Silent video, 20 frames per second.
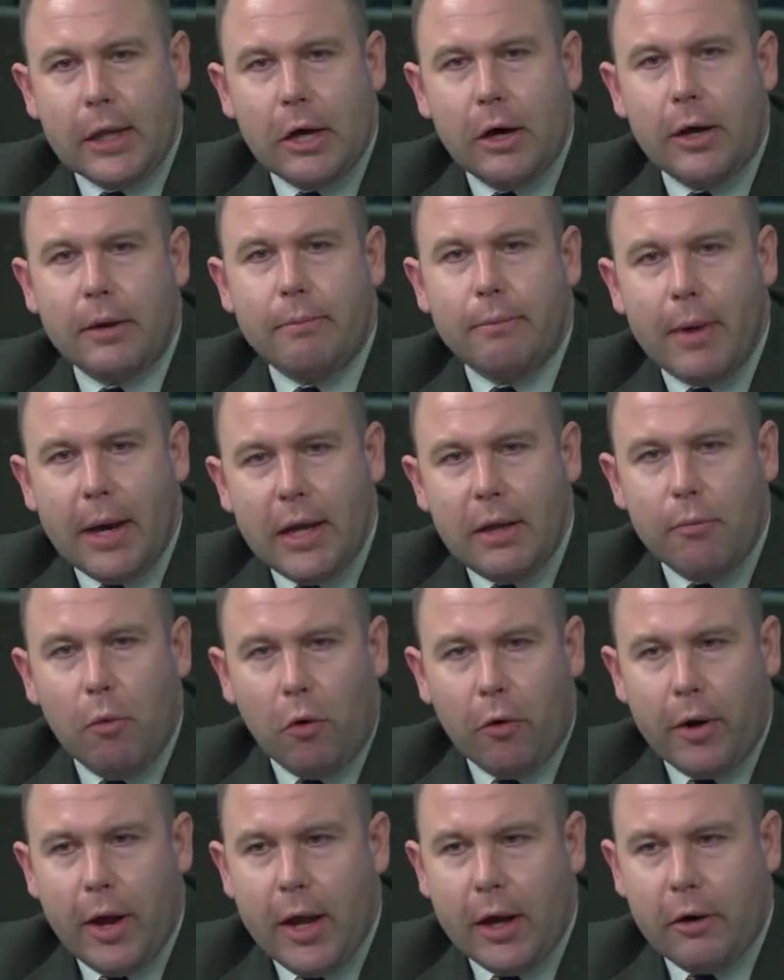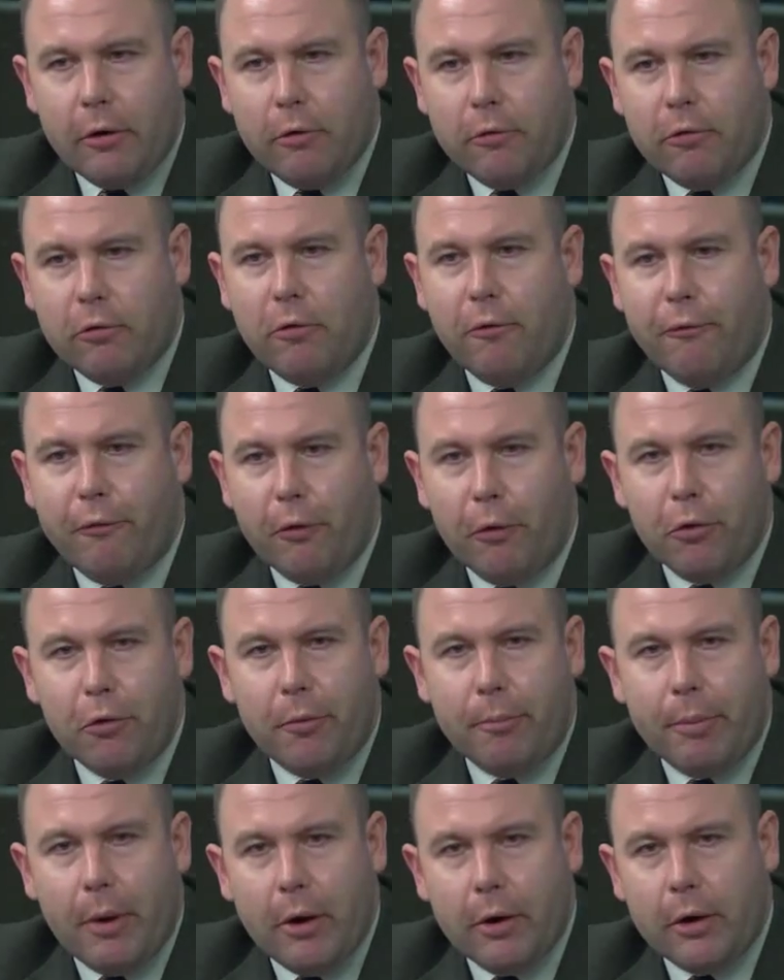cut many more acres to fill
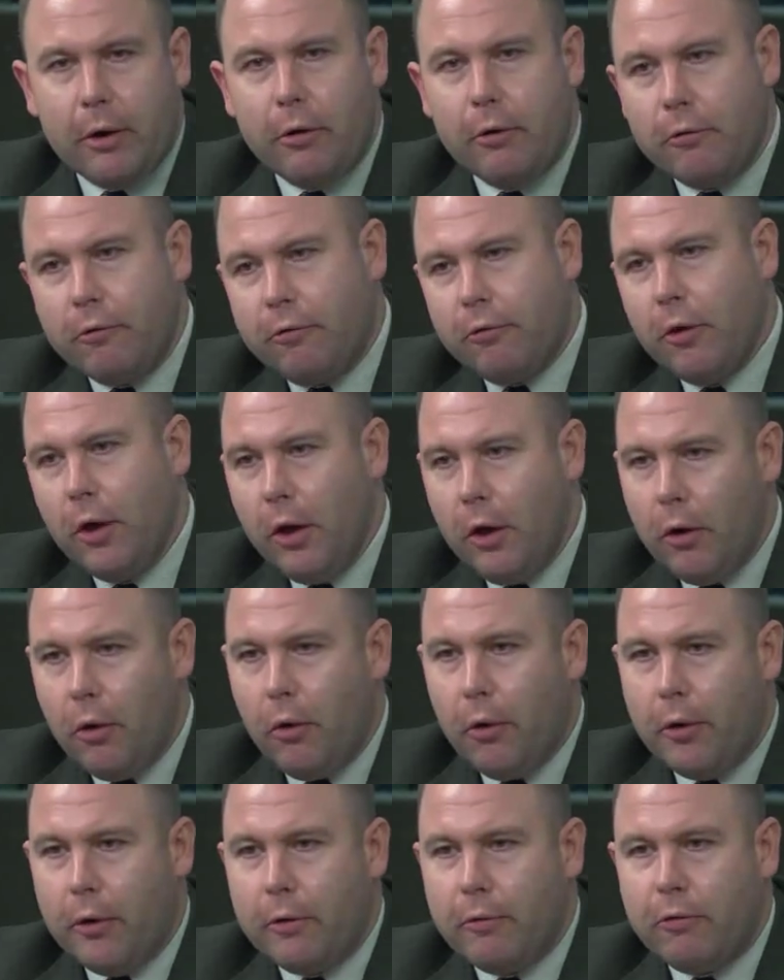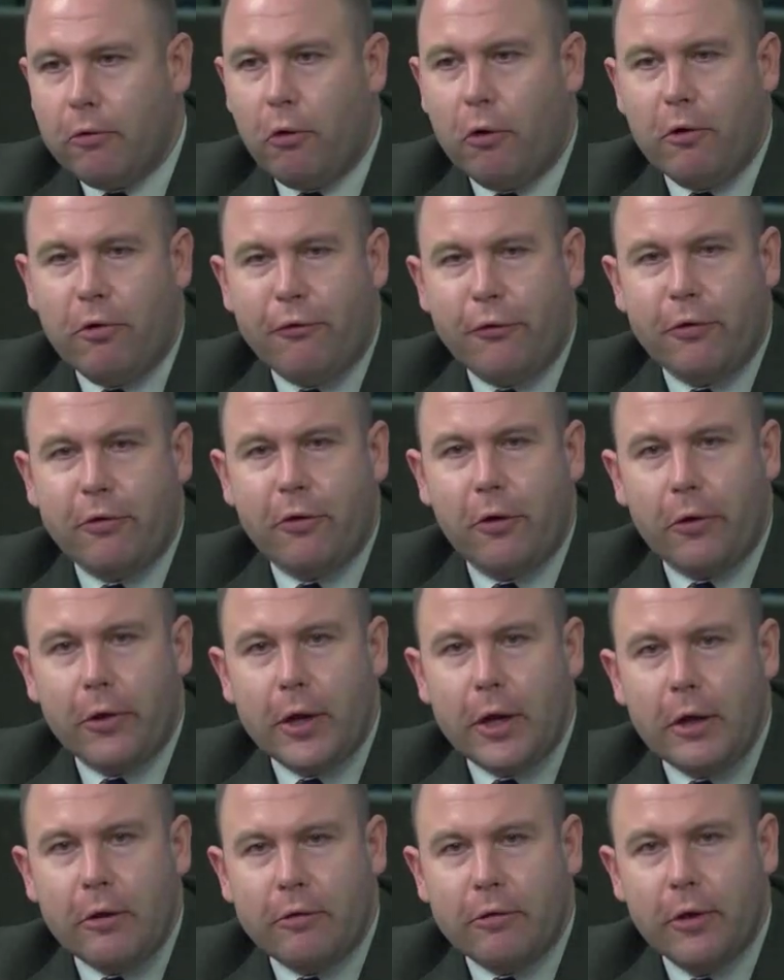their bunkers or storage
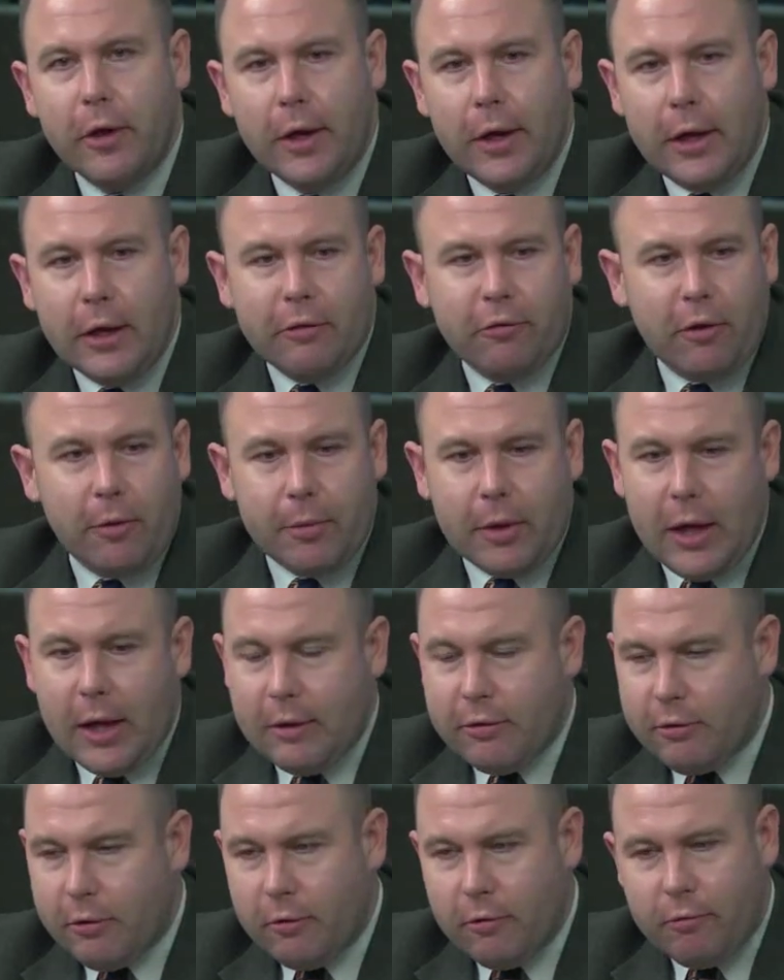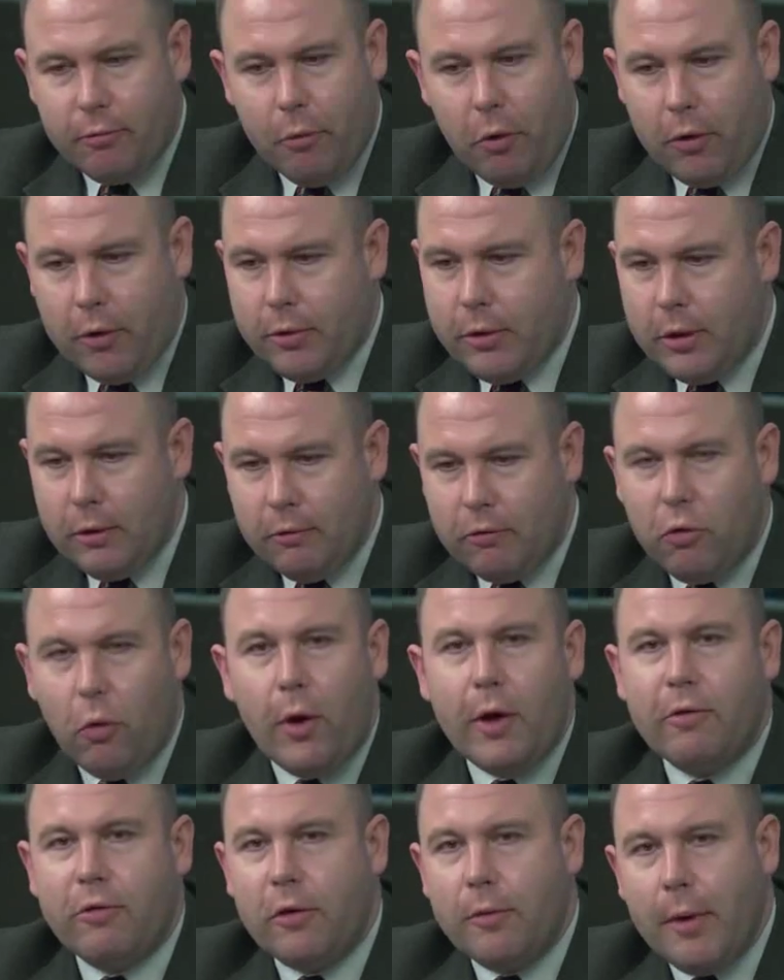facilities. In some cases, more than
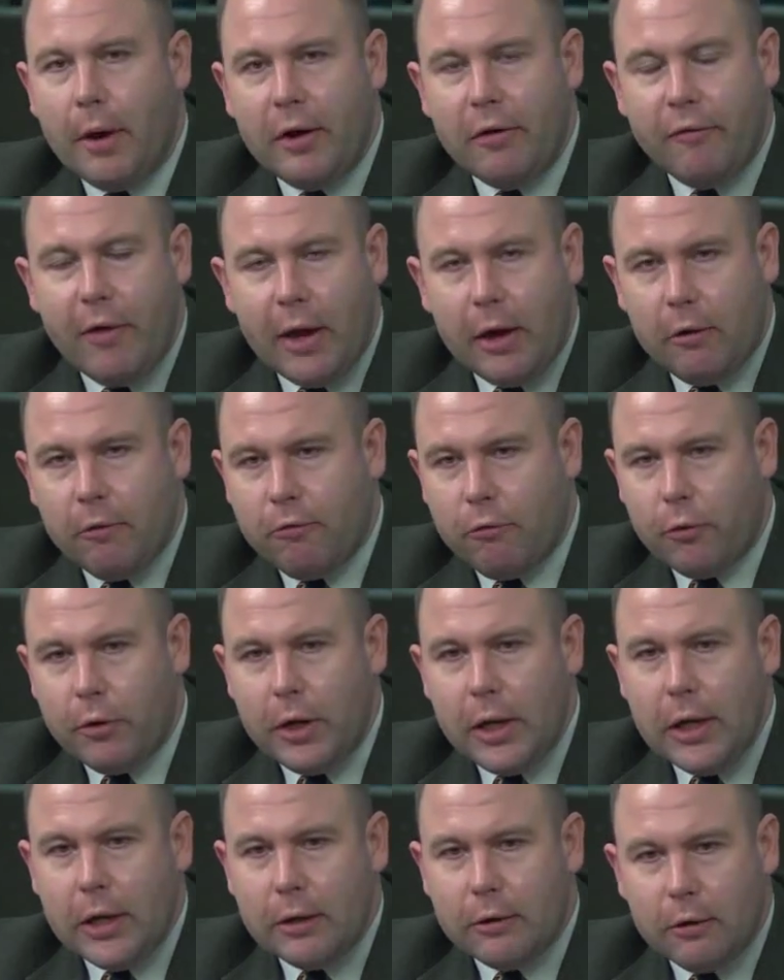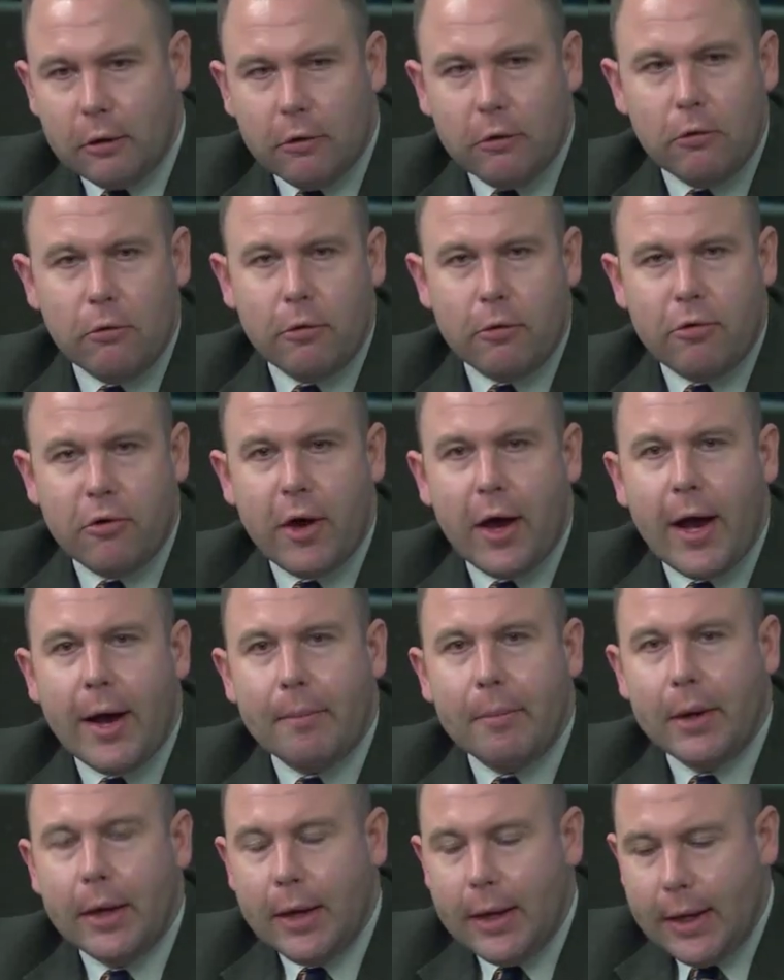twice the amount of acres were needed to do the
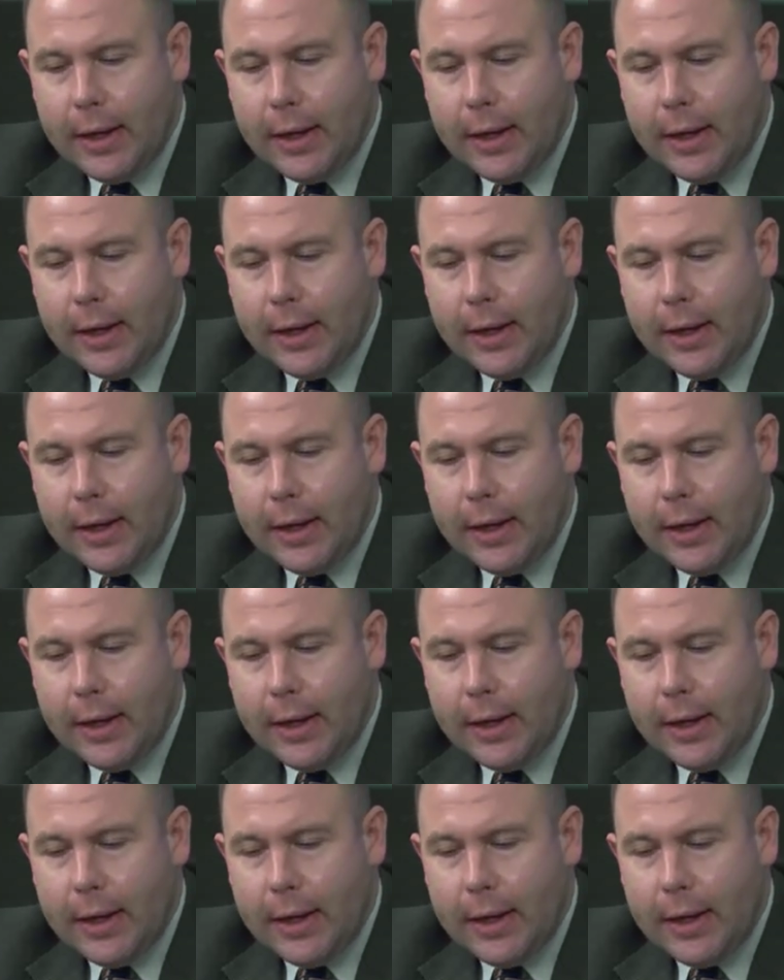job.